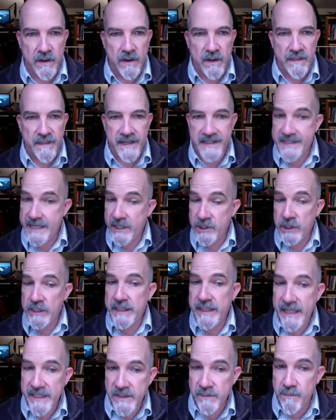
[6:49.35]
that's actually
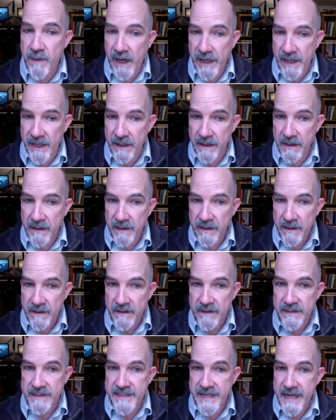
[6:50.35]
less money
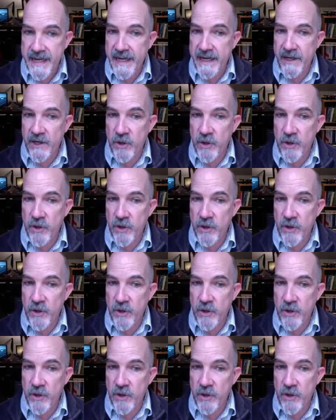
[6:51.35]
than taking an